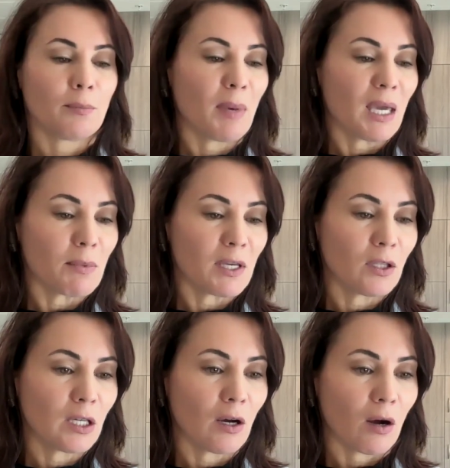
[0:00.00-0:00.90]
Maybe
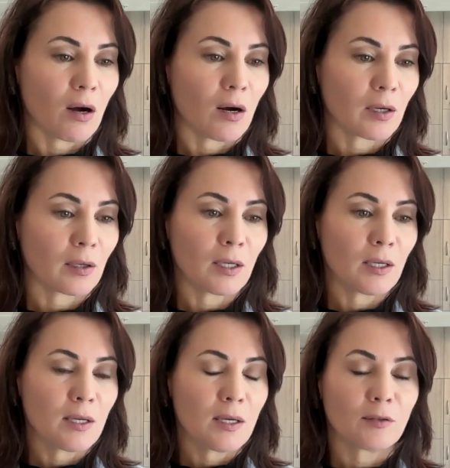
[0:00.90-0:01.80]
they are
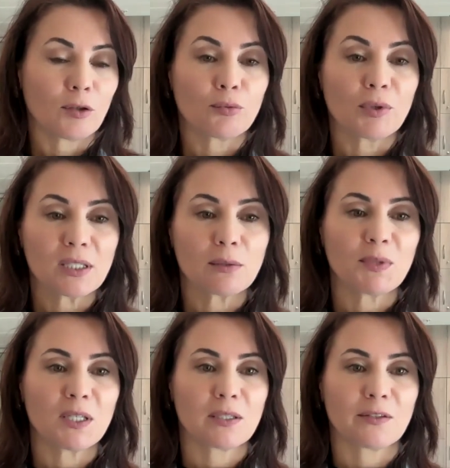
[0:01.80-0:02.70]
the
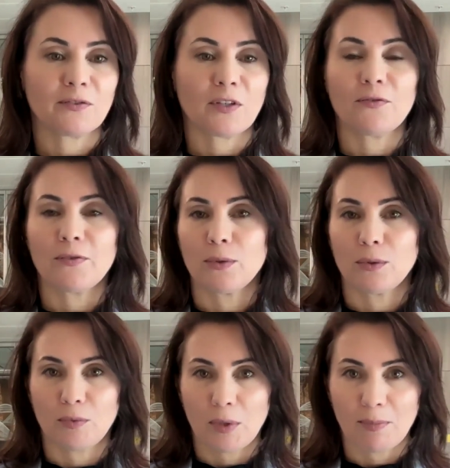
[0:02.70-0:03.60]
recipes of the
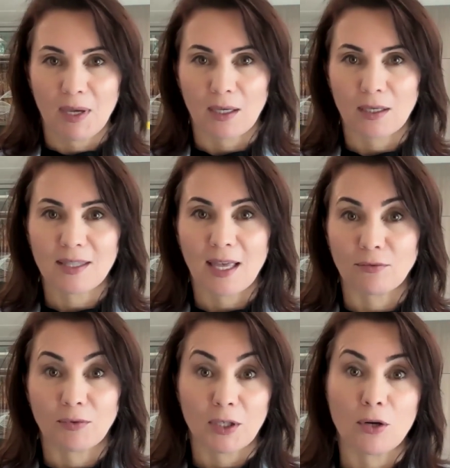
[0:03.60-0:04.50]
food we make,
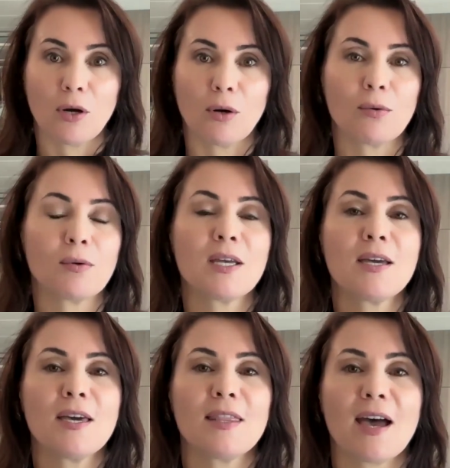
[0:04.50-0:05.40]
that we know
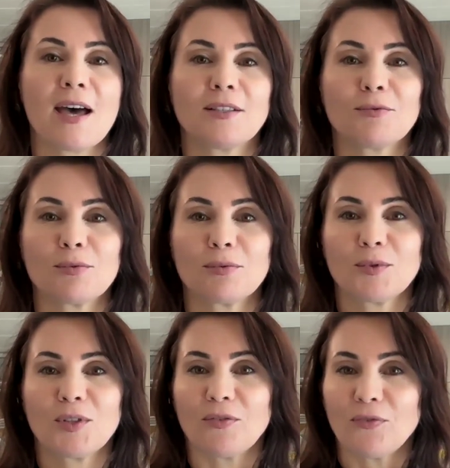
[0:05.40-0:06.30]
that
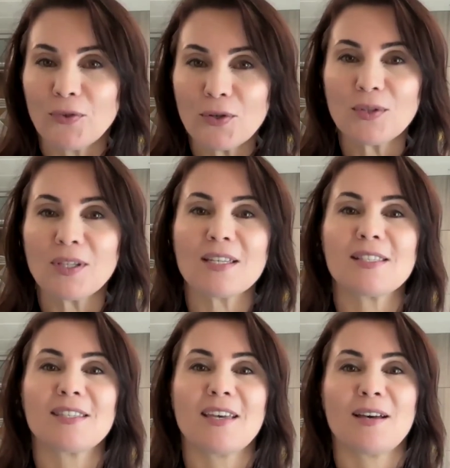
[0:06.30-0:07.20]
the food
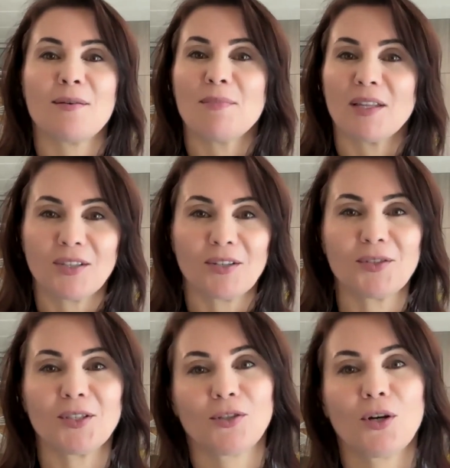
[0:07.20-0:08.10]
is a
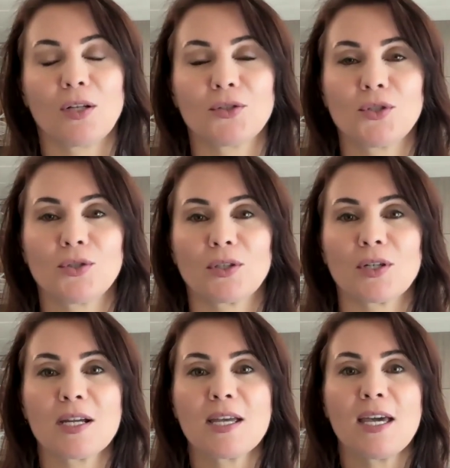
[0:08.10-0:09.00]
material
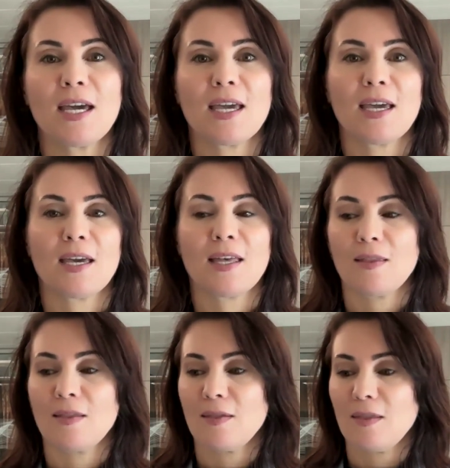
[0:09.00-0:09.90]
culture,
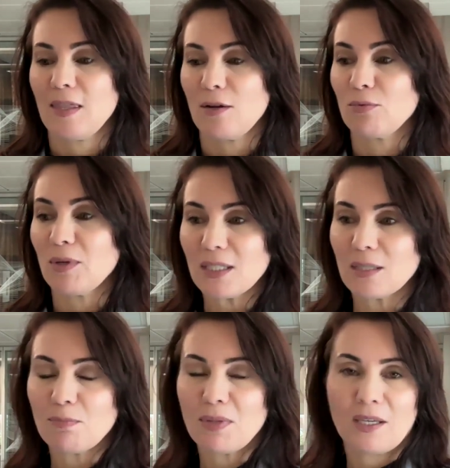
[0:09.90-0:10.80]
and the
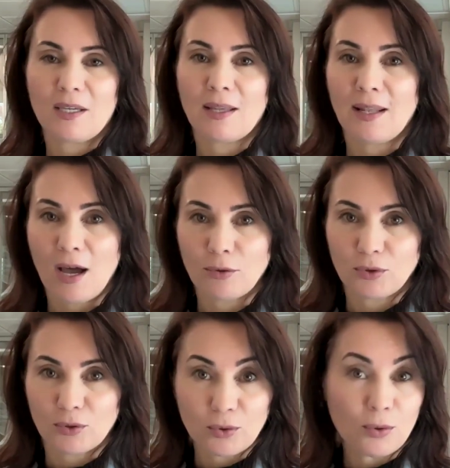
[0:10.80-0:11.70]
recipe and how
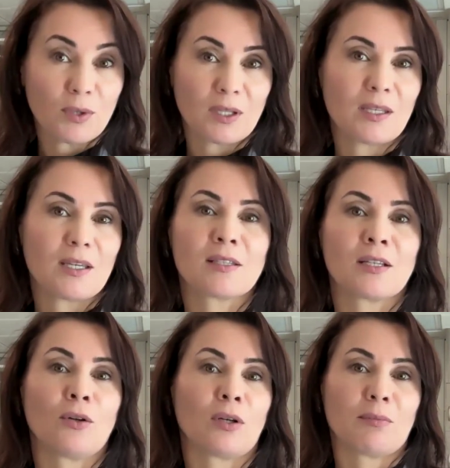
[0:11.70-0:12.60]
to do it is
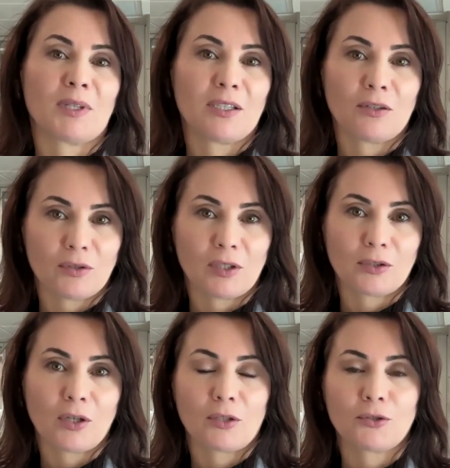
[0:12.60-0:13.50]
a
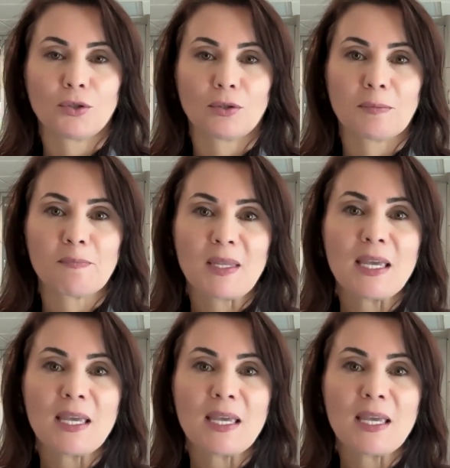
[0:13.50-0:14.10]
non-material culture.